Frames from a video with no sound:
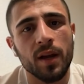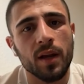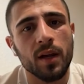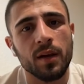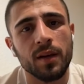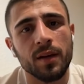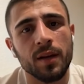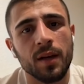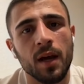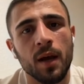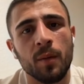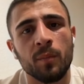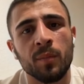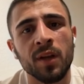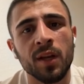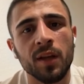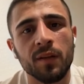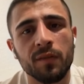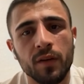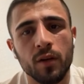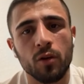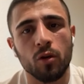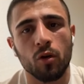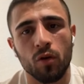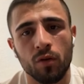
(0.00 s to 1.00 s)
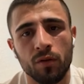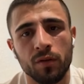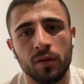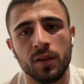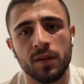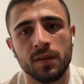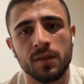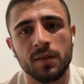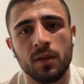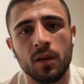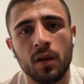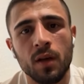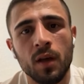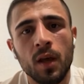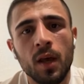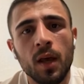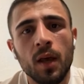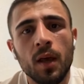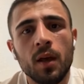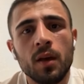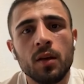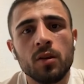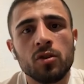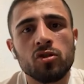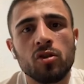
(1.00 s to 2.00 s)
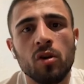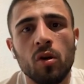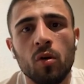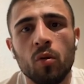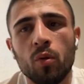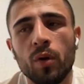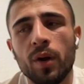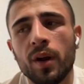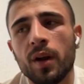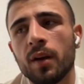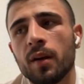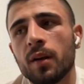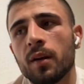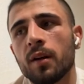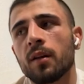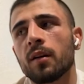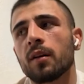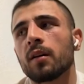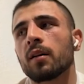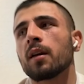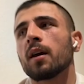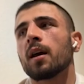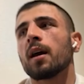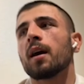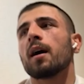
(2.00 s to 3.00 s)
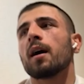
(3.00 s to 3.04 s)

career. I'm living on this. So and